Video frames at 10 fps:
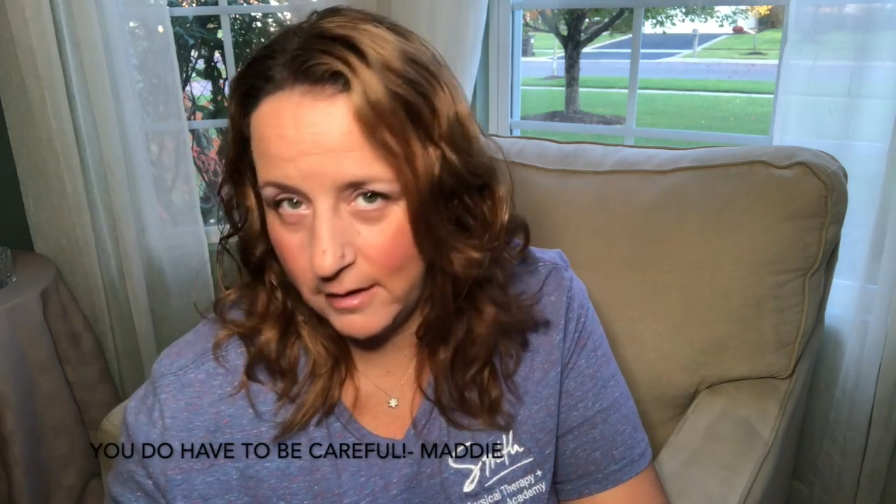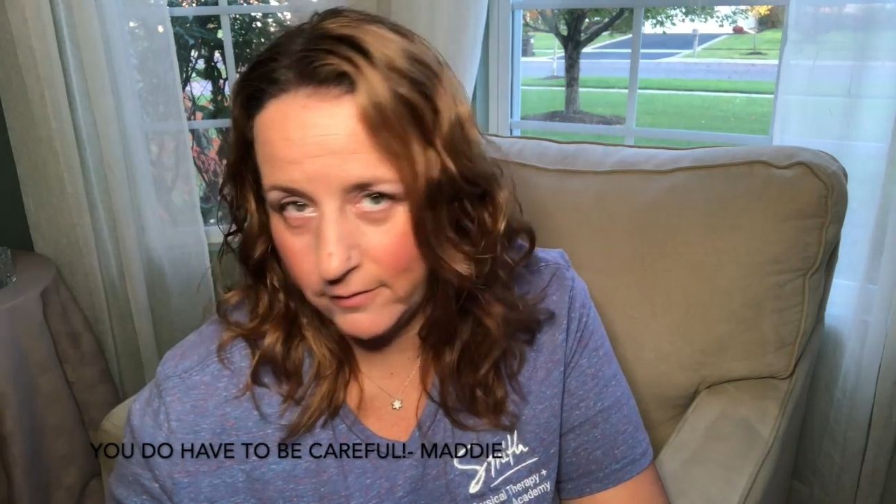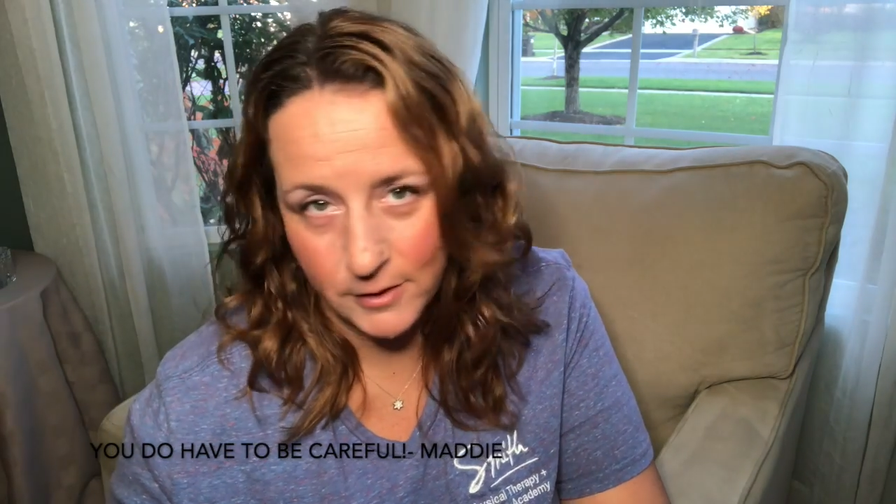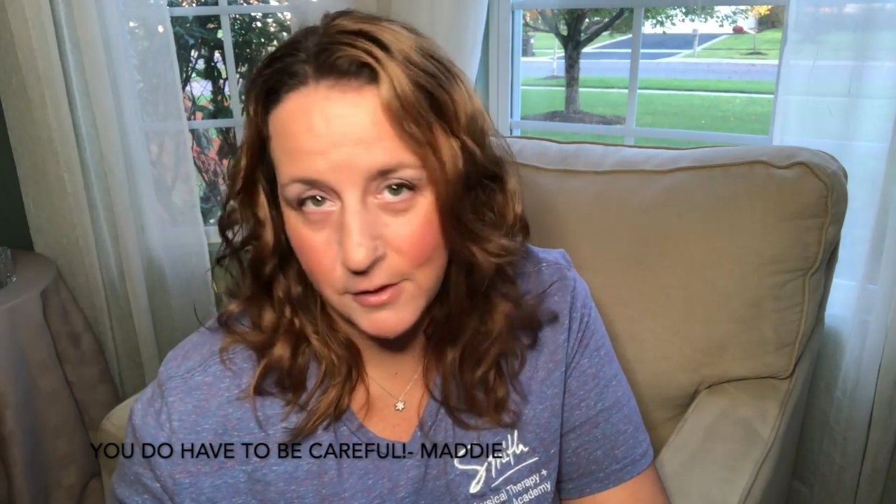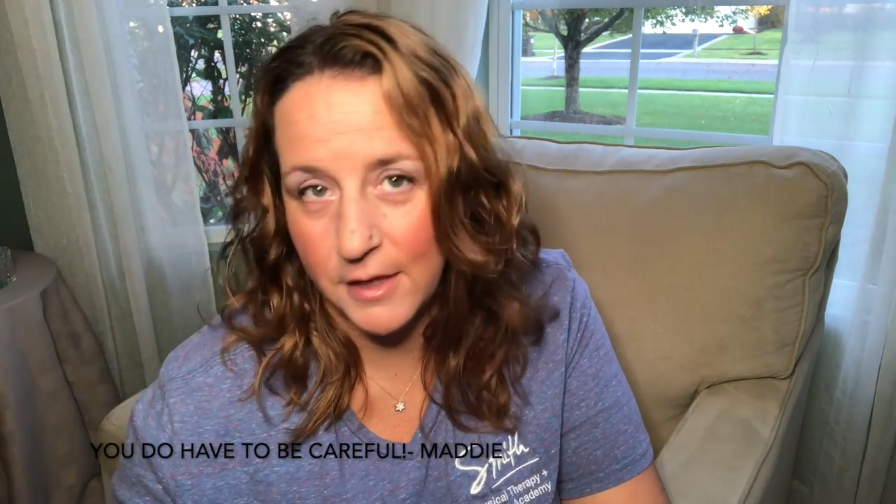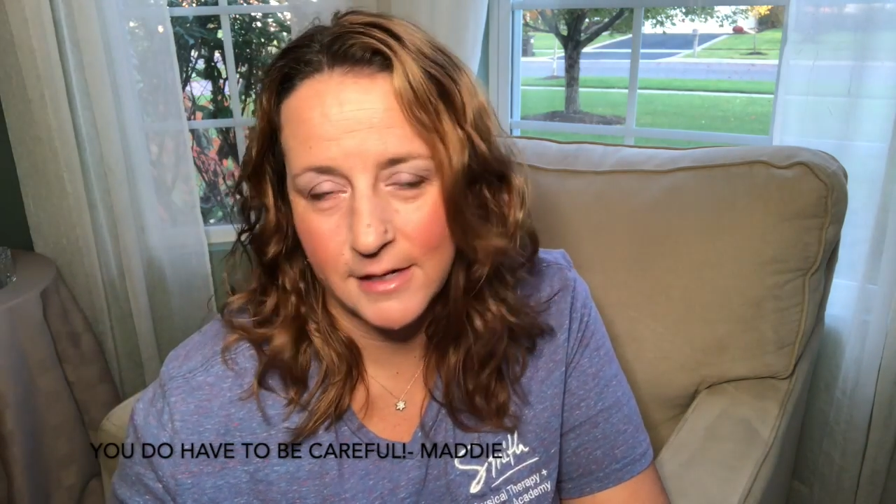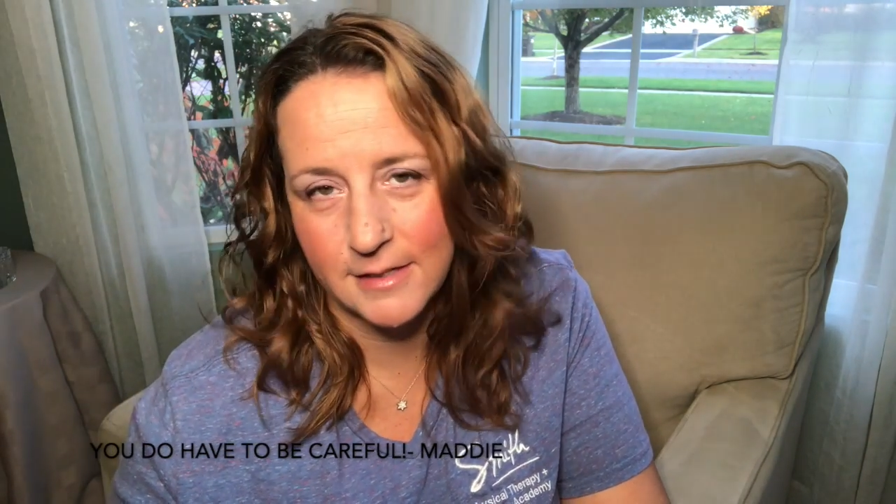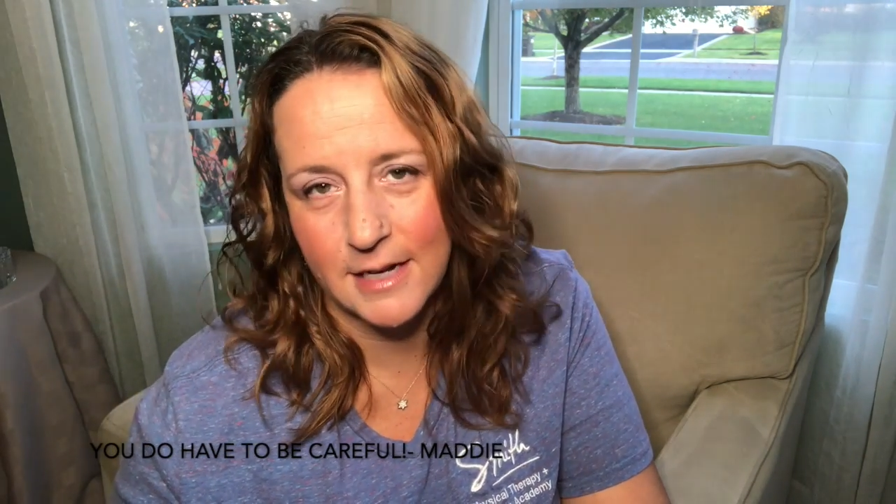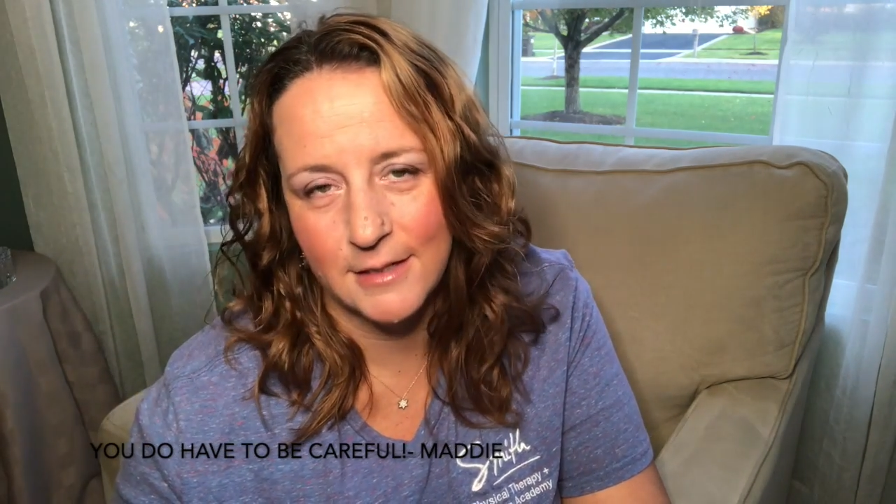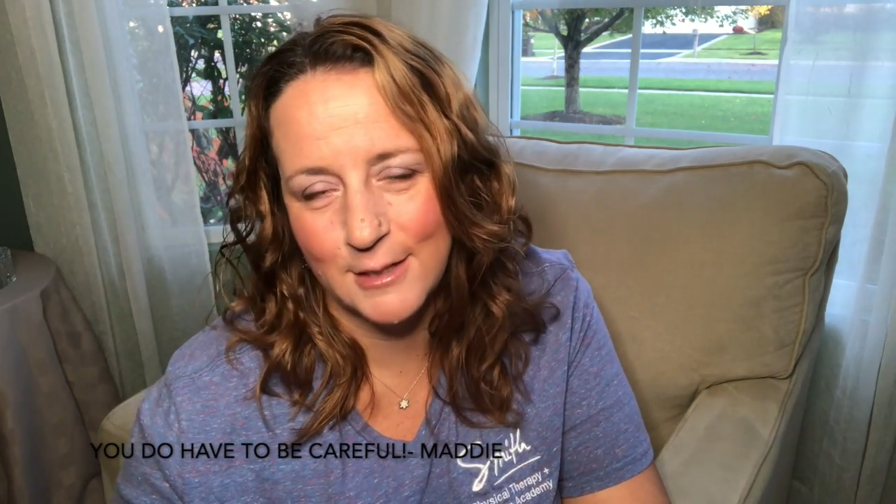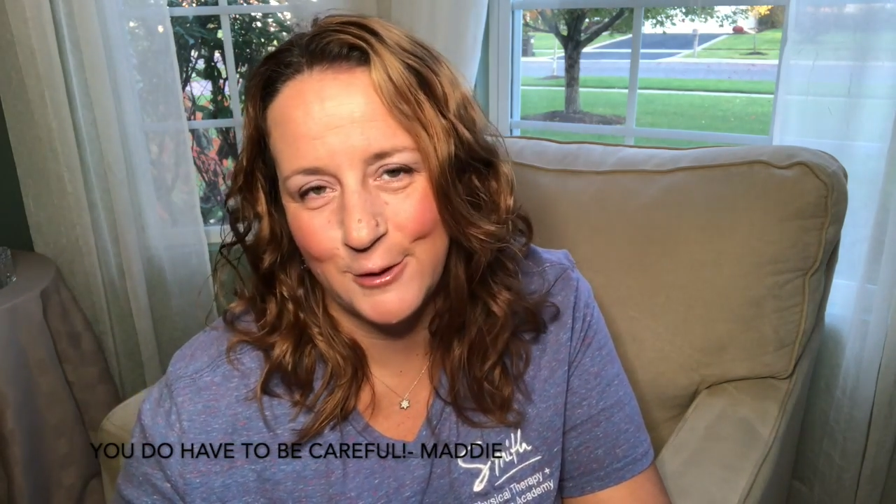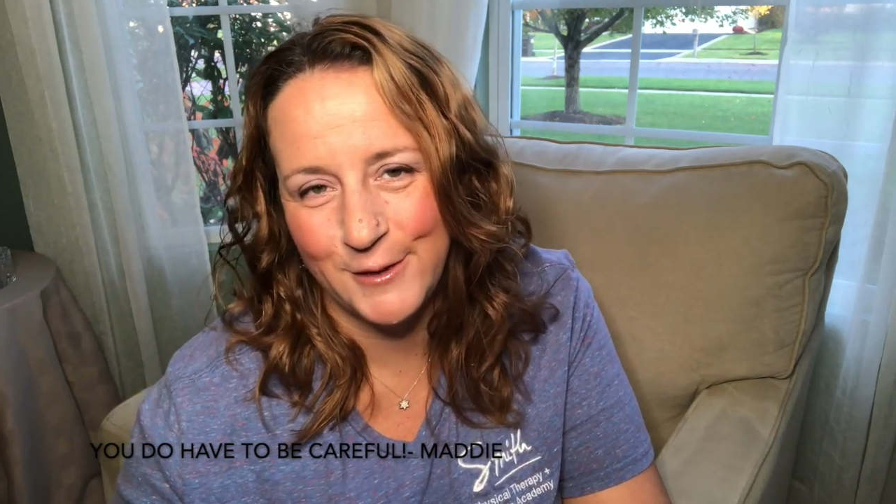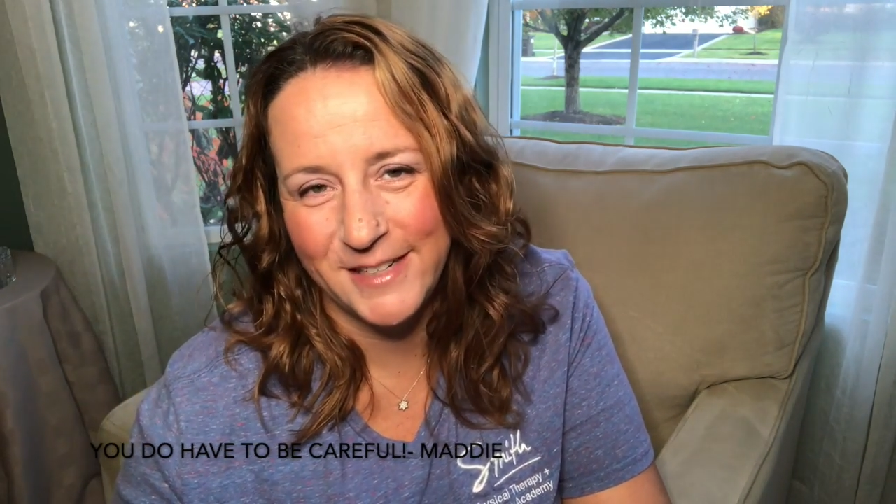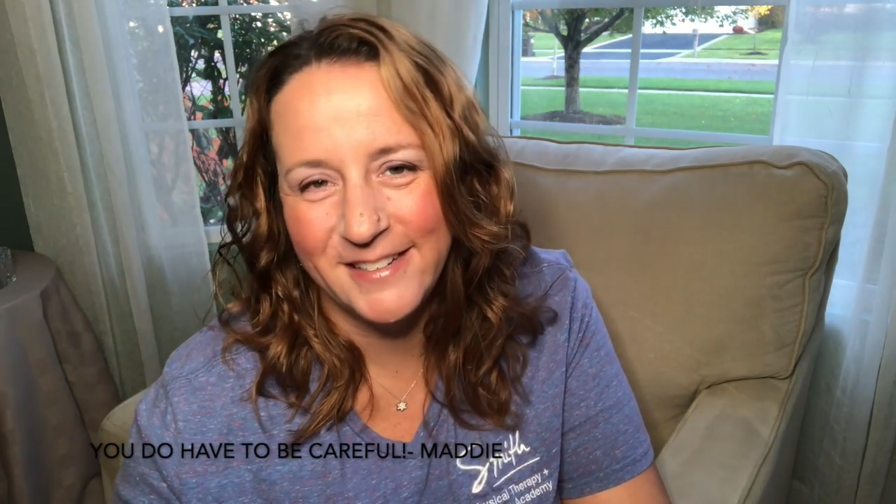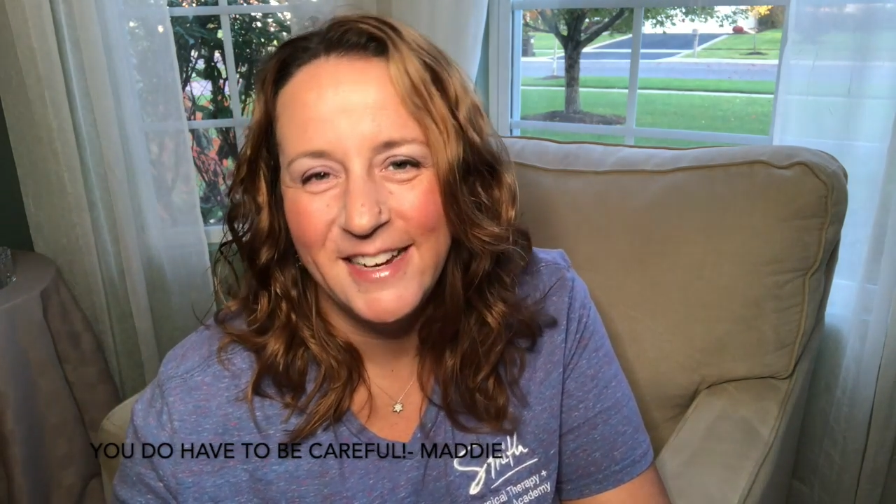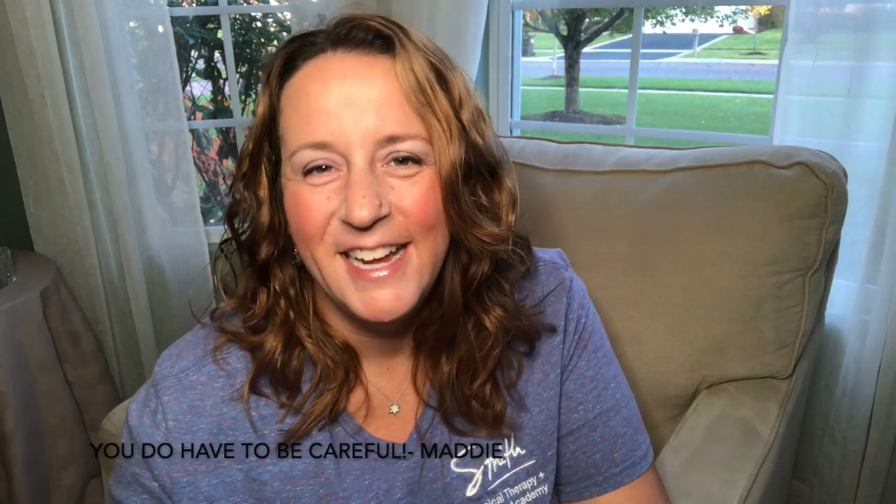of your things got stolen